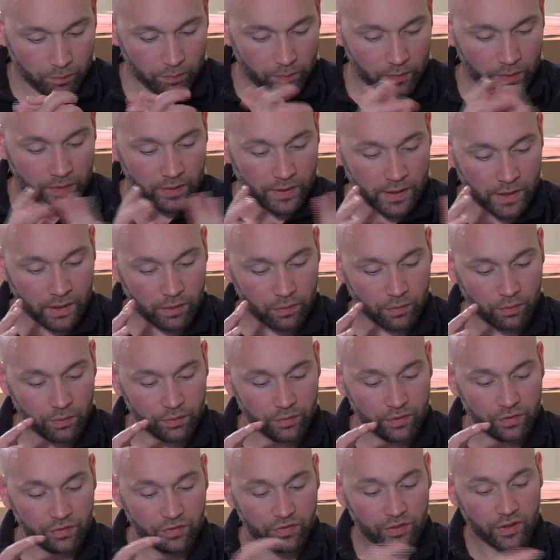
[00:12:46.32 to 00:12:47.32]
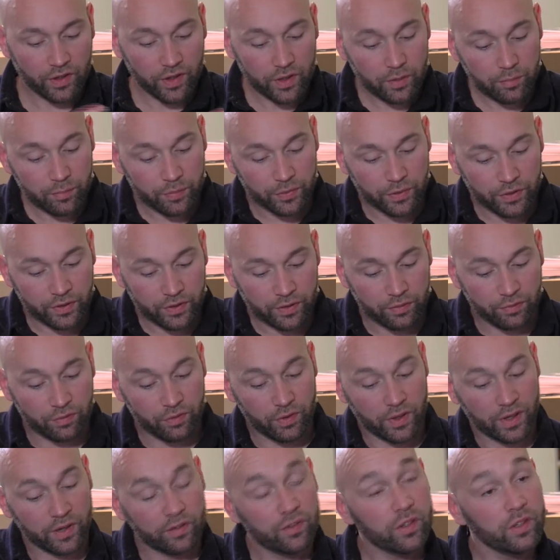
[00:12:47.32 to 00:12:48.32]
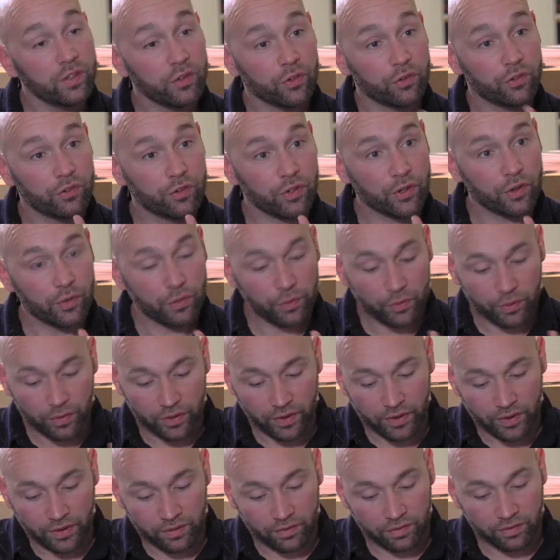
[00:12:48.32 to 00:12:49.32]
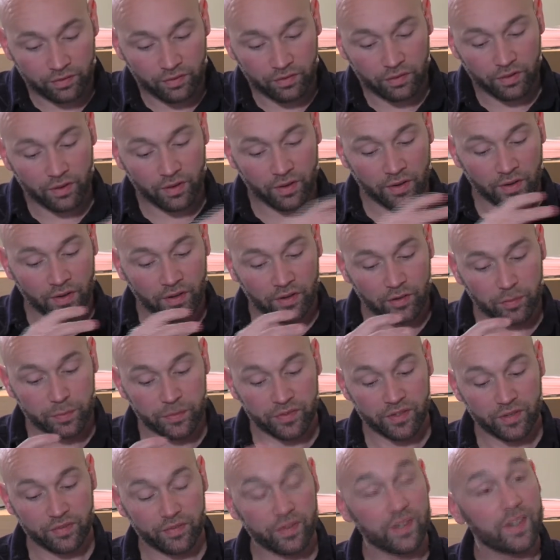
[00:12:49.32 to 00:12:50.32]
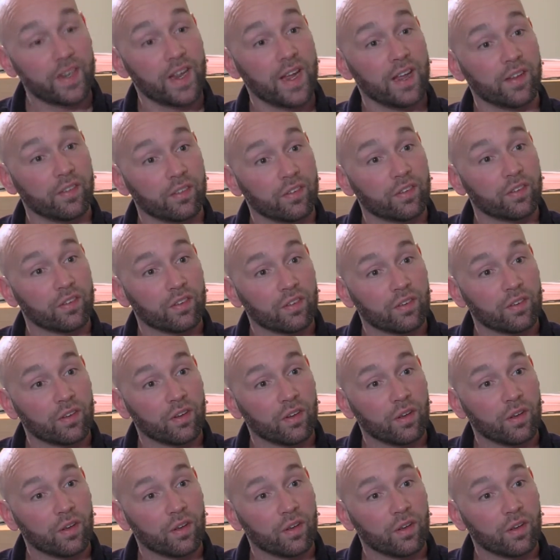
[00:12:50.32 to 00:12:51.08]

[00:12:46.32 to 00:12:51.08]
Now, the starting point of Rising, your show, is a specific dance.